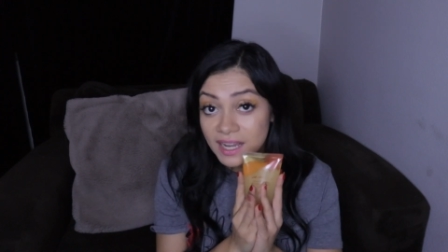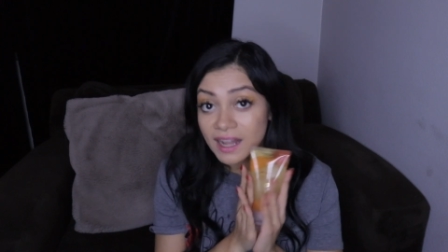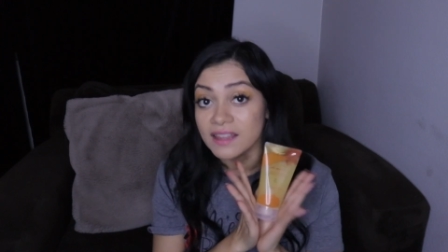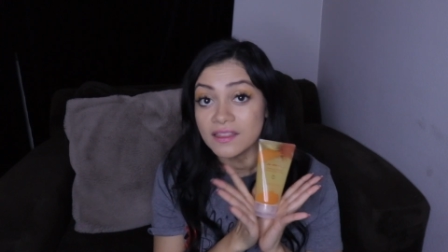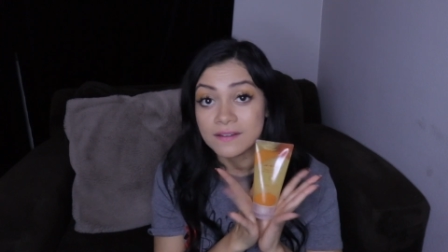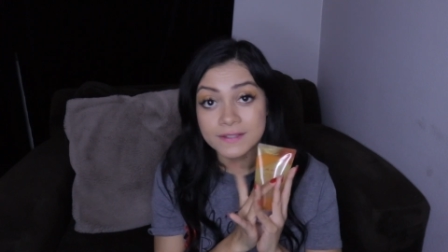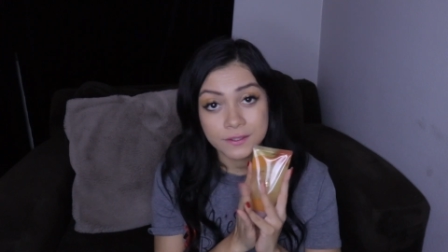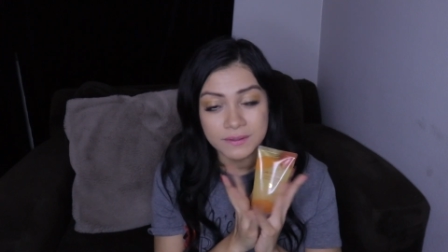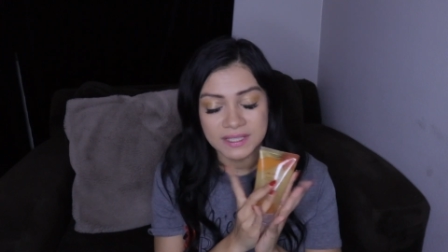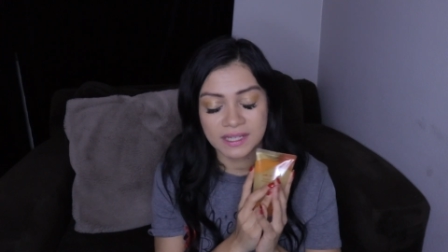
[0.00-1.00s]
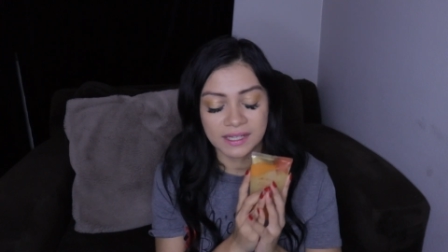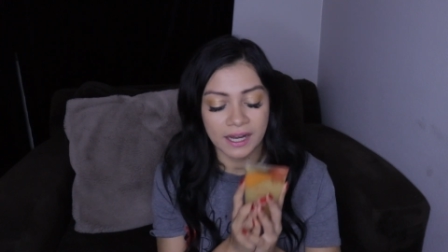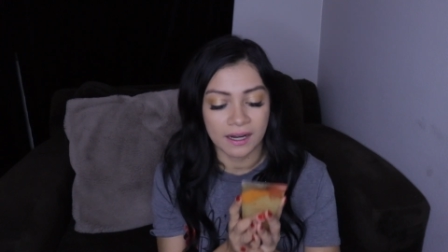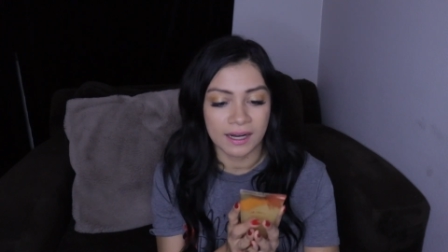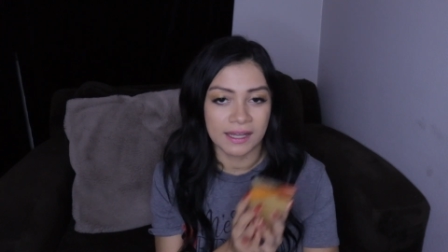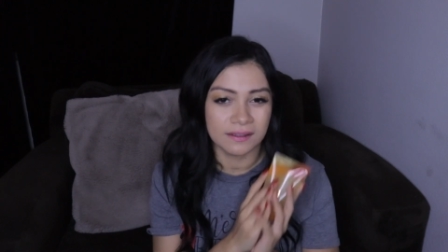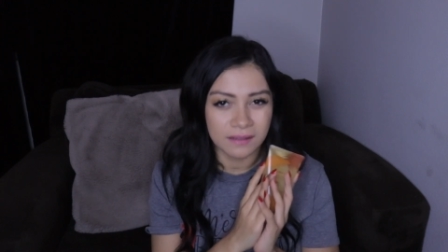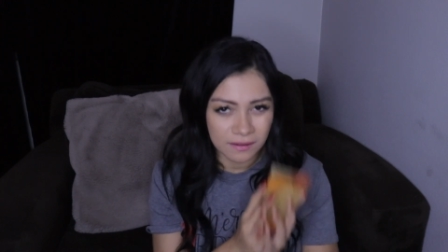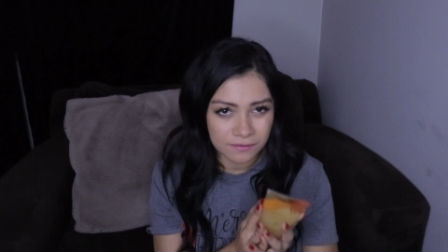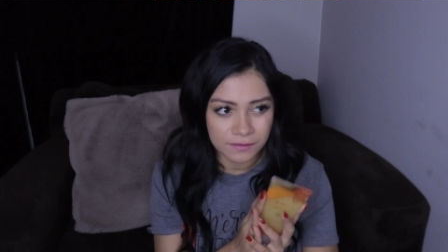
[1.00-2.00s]
I love Soon Skincare. I
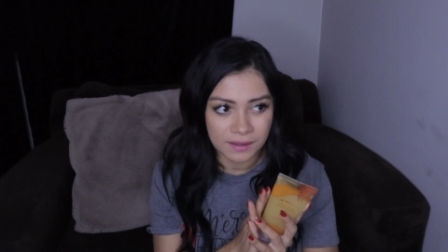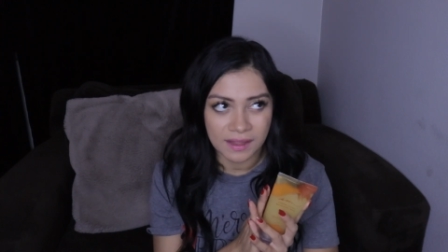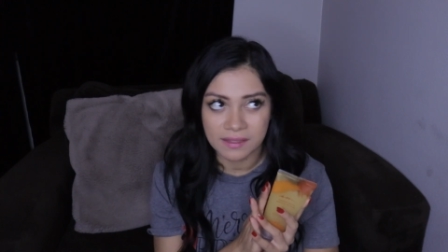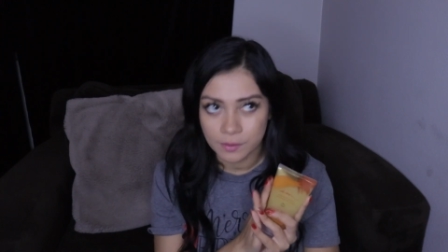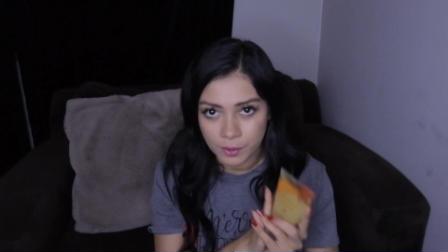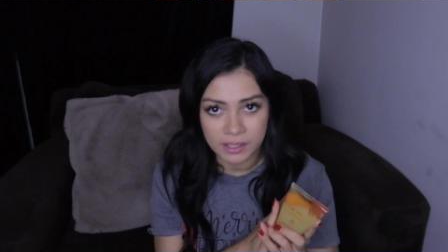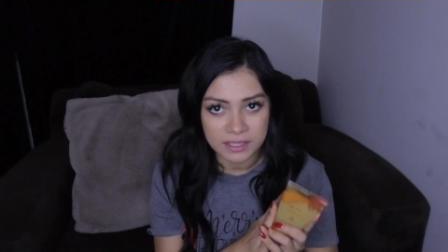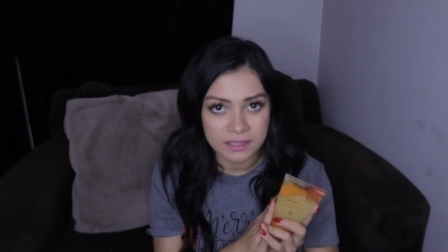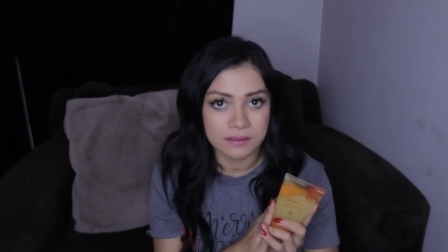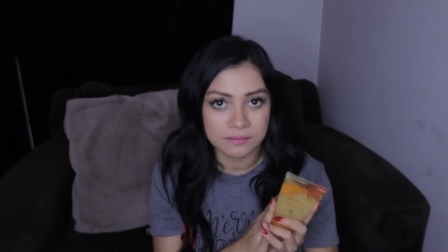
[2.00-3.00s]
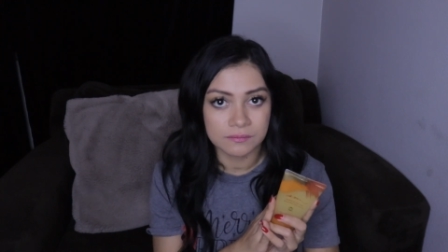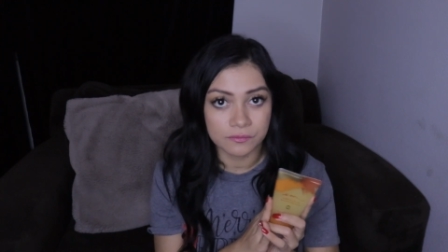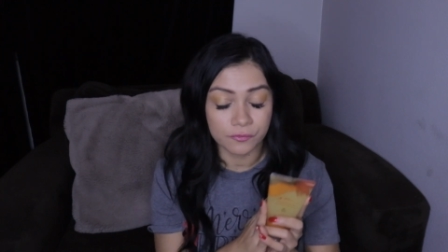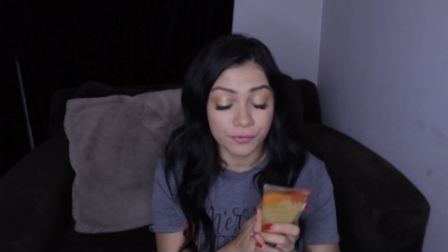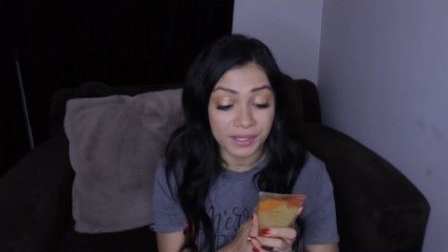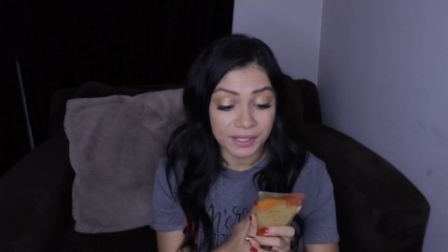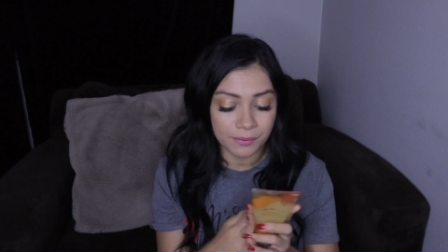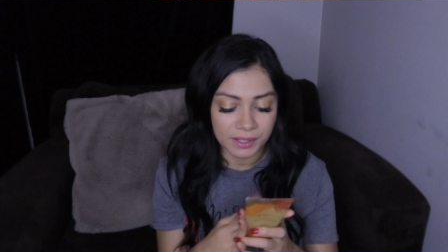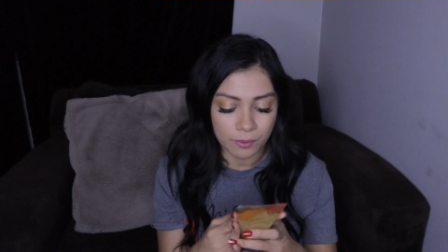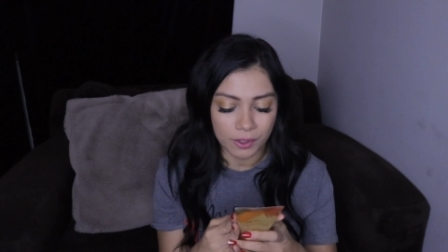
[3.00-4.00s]
love that their products really,
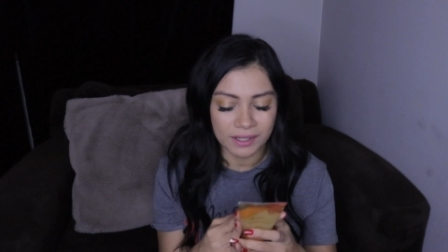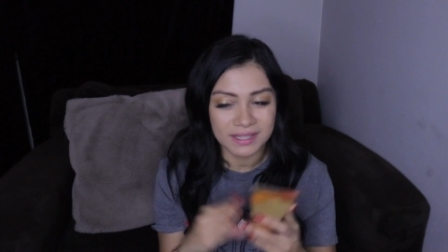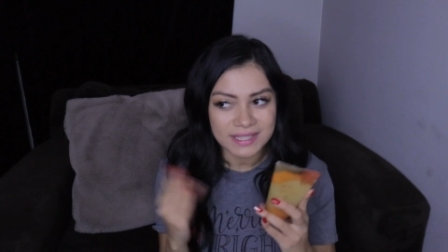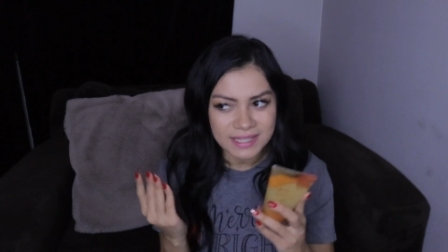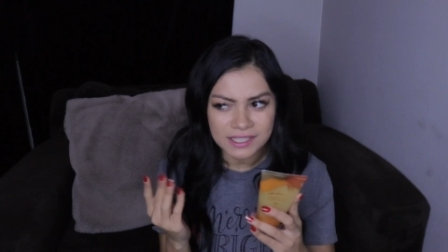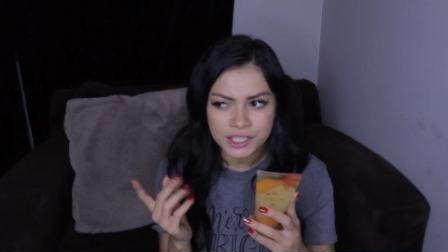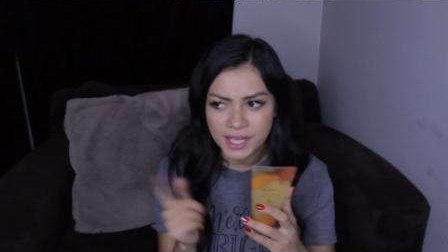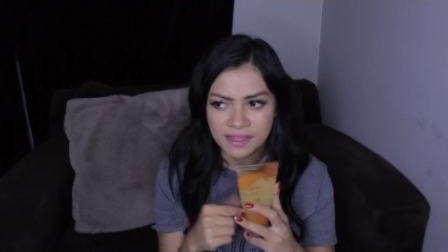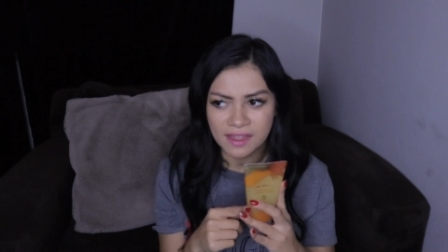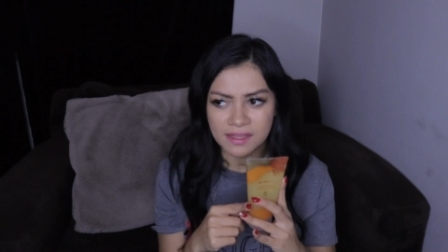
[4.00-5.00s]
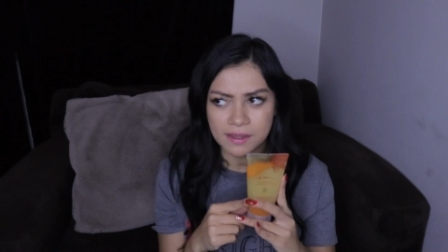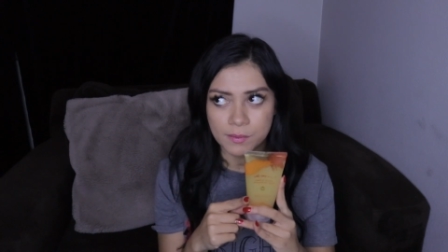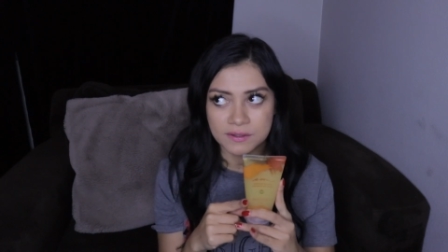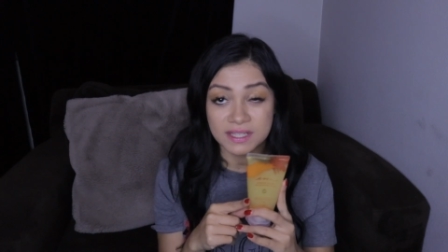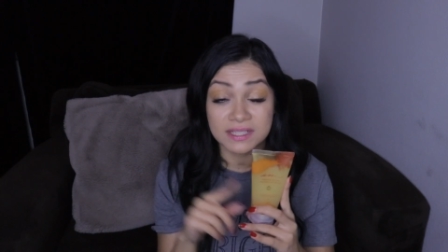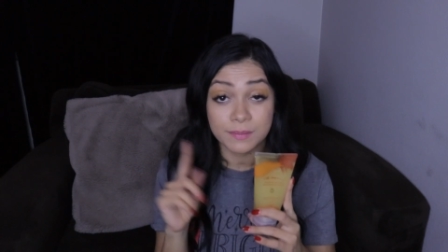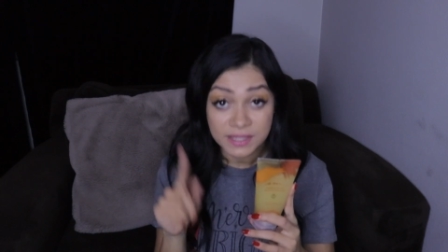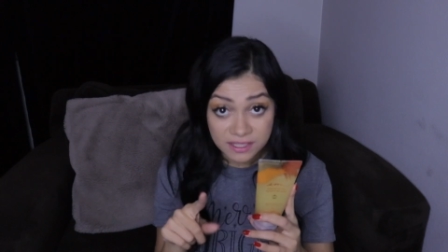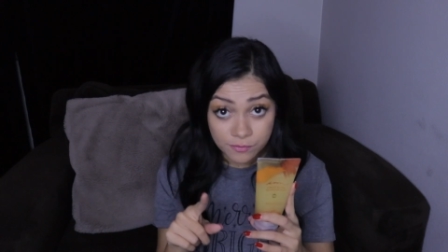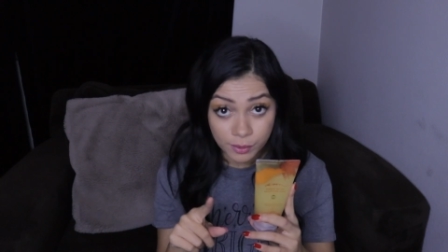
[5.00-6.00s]
really work. This is actually, I think, the most
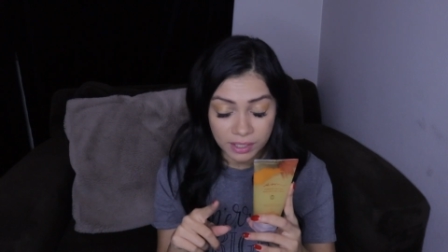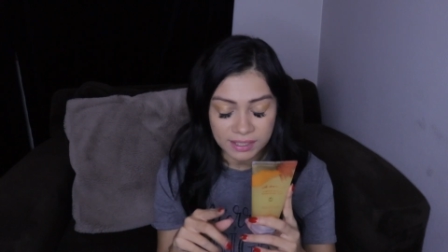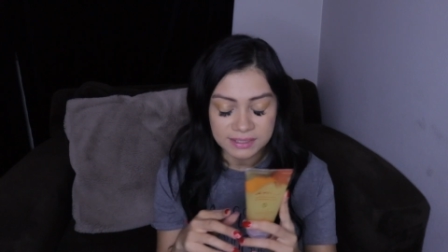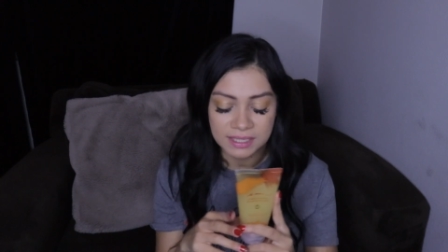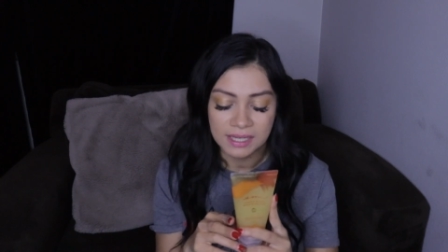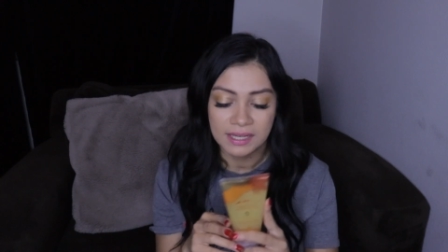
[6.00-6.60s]
expensive product